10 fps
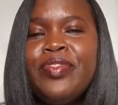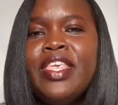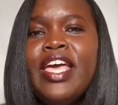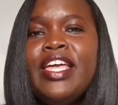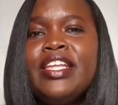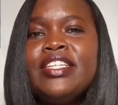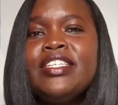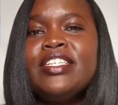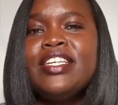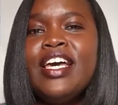And
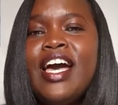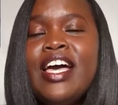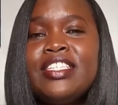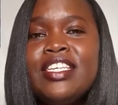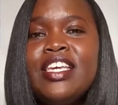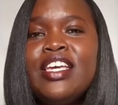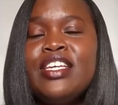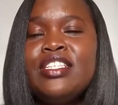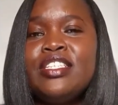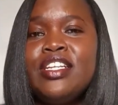as He
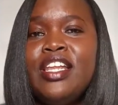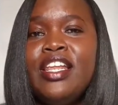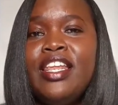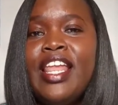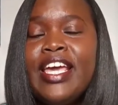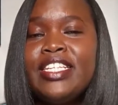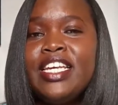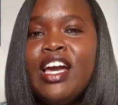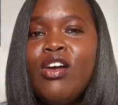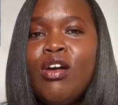is lighting
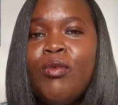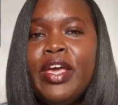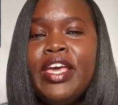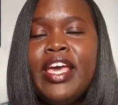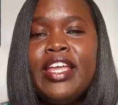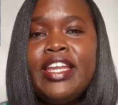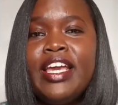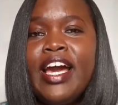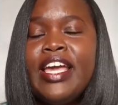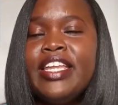our way and
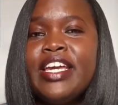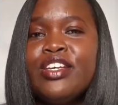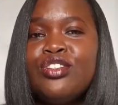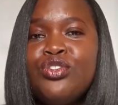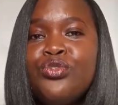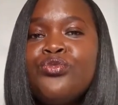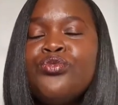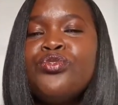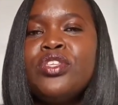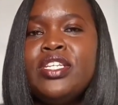guiding us
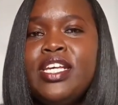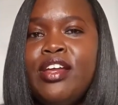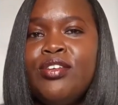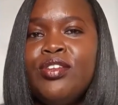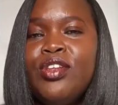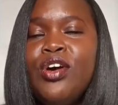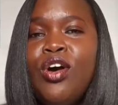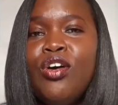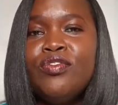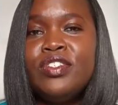through the tunnel
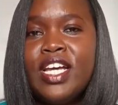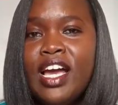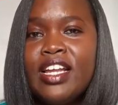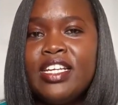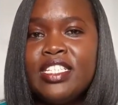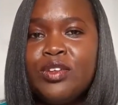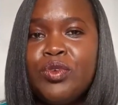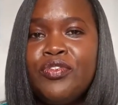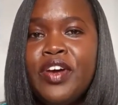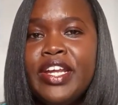of darkness that we
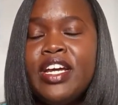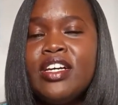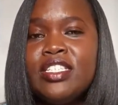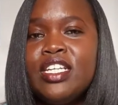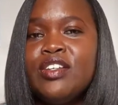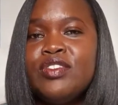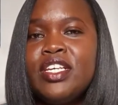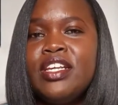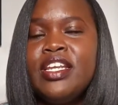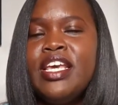find ourselves
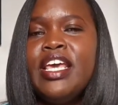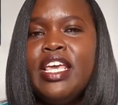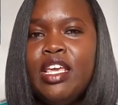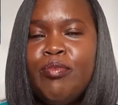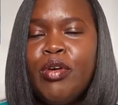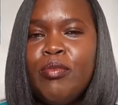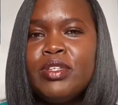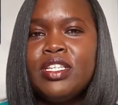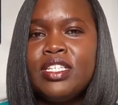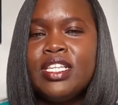in, He
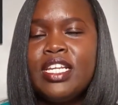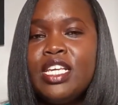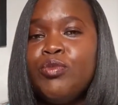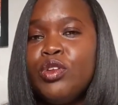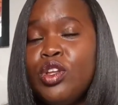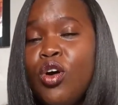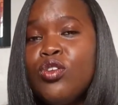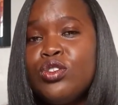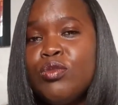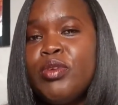promises that He will
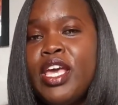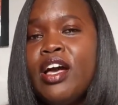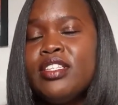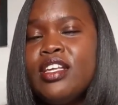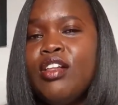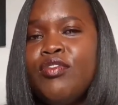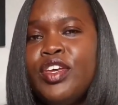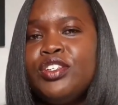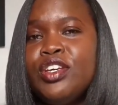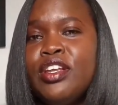also be our
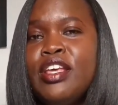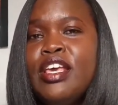salvation,